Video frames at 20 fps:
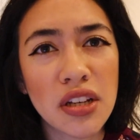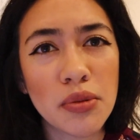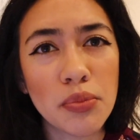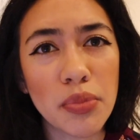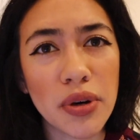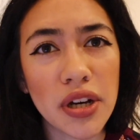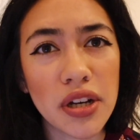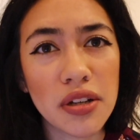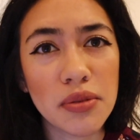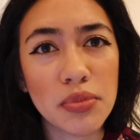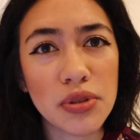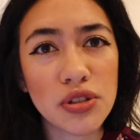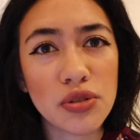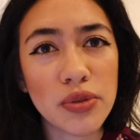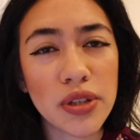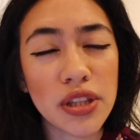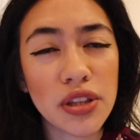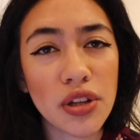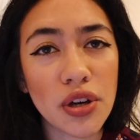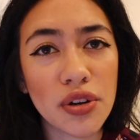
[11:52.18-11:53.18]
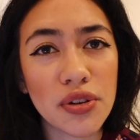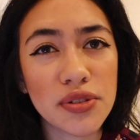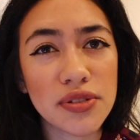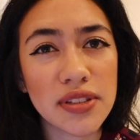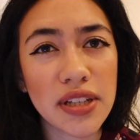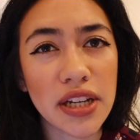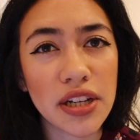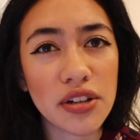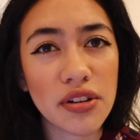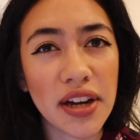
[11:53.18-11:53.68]
but between those
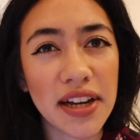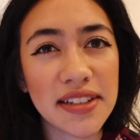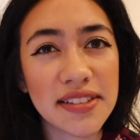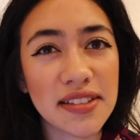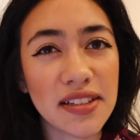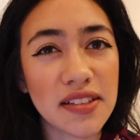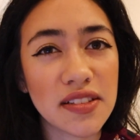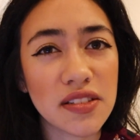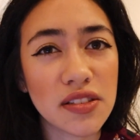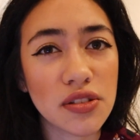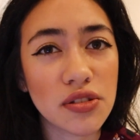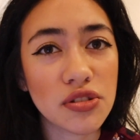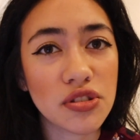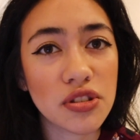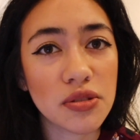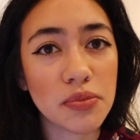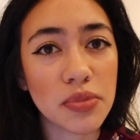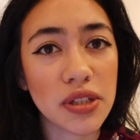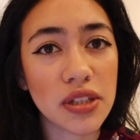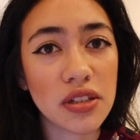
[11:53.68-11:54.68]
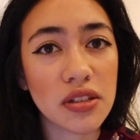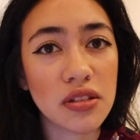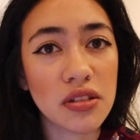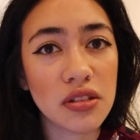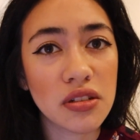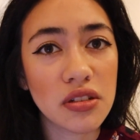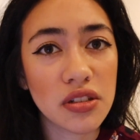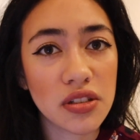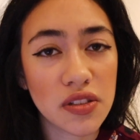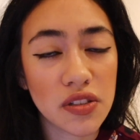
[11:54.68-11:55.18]
and Craigslist, you should be
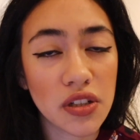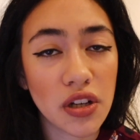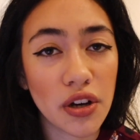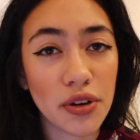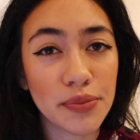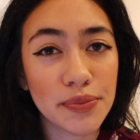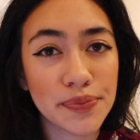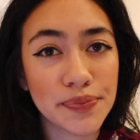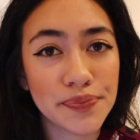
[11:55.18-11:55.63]
good to go.